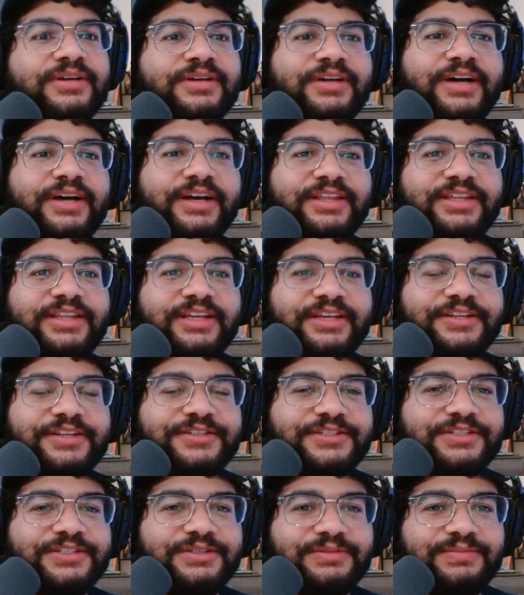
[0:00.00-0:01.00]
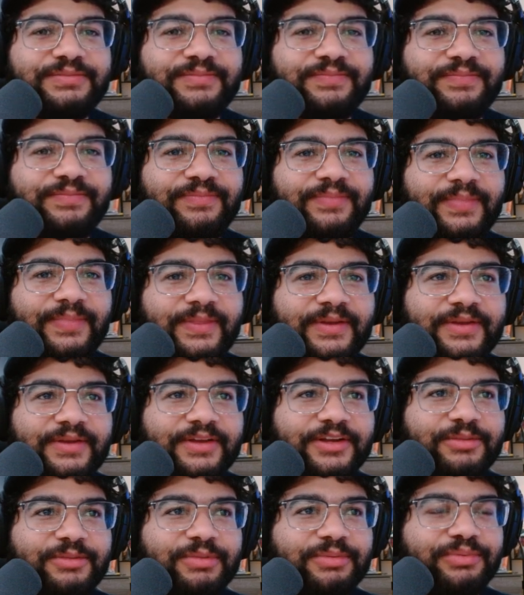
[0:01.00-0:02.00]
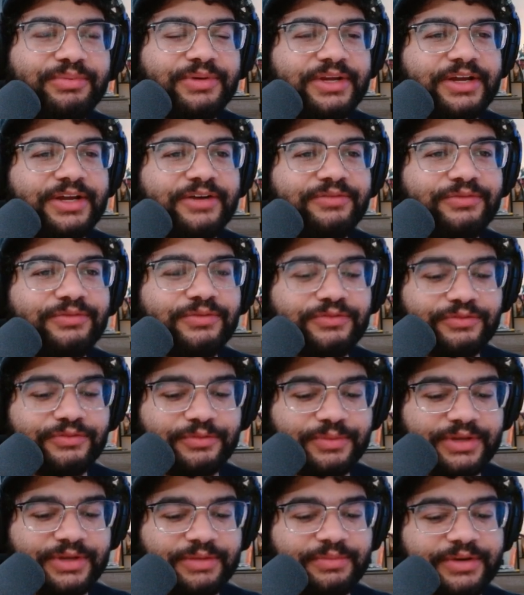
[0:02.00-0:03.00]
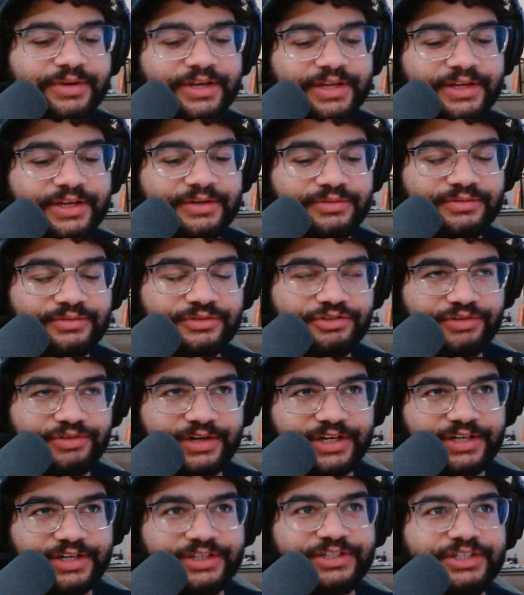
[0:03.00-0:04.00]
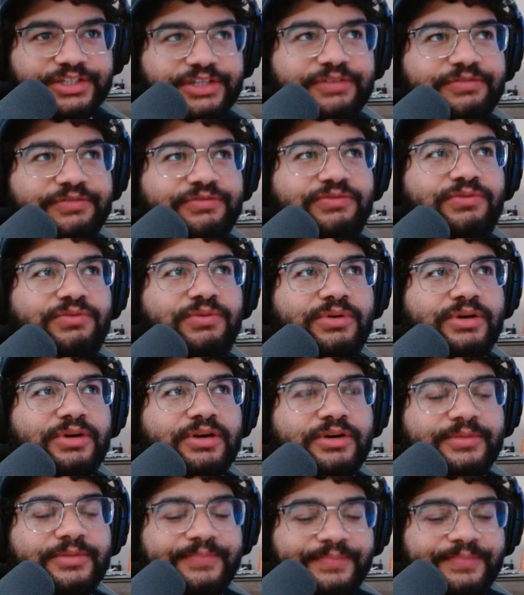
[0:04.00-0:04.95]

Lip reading: I think it's going to be pretty helpful for me. My strategy for